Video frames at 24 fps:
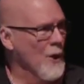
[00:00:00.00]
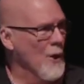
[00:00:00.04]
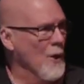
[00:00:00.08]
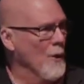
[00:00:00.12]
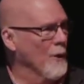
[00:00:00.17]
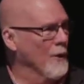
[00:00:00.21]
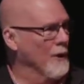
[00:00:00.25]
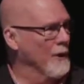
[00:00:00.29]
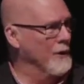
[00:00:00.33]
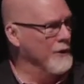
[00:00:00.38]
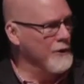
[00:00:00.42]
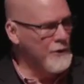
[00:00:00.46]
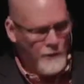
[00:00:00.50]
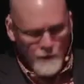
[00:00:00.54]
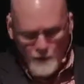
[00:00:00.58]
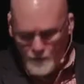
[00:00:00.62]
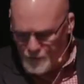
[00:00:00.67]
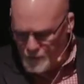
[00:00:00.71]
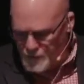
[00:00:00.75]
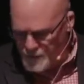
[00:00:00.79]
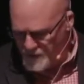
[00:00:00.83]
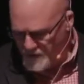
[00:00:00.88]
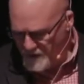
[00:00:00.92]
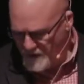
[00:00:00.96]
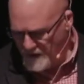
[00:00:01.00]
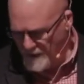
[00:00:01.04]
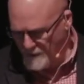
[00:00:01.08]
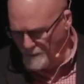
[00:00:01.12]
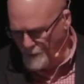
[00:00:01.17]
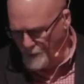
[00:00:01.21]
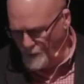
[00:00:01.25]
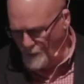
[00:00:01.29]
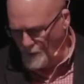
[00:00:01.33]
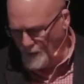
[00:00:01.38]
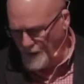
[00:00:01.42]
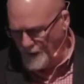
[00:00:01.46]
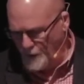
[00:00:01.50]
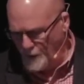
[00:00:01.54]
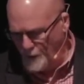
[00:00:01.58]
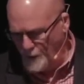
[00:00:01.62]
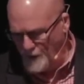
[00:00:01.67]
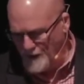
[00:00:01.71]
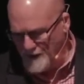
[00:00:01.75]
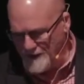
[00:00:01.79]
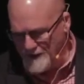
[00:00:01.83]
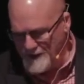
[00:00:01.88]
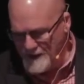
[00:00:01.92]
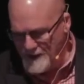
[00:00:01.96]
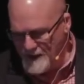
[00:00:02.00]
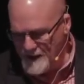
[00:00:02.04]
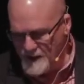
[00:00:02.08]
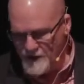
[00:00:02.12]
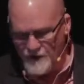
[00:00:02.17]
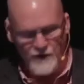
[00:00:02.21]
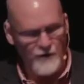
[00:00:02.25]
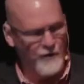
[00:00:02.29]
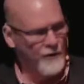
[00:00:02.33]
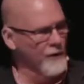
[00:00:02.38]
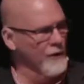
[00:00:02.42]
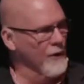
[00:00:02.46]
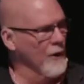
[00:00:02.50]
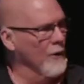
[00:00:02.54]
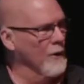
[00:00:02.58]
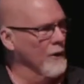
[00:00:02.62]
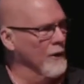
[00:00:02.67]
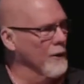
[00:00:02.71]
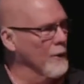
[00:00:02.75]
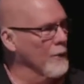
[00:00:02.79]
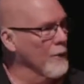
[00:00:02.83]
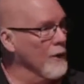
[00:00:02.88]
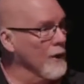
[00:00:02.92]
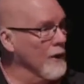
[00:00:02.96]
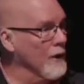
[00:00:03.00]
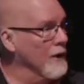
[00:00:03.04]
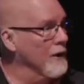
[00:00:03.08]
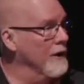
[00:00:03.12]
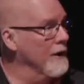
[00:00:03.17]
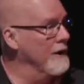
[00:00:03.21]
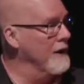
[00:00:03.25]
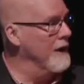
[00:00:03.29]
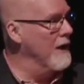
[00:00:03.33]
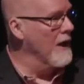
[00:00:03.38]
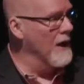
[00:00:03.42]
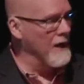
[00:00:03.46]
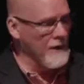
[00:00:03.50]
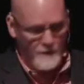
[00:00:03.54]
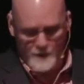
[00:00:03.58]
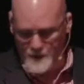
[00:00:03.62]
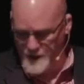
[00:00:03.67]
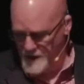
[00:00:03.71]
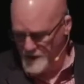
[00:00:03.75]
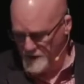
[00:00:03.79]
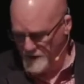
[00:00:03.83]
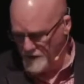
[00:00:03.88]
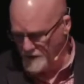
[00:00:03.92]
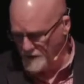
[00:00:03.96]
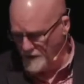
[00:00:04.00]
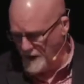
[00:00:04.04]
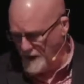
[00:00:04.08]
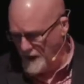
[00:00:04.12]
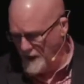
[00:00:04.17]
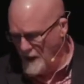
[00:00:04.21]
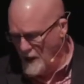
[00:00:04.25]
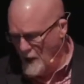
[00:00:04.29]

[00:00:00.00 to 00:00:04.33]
or a university employee or a teacher or a worker in the auto industry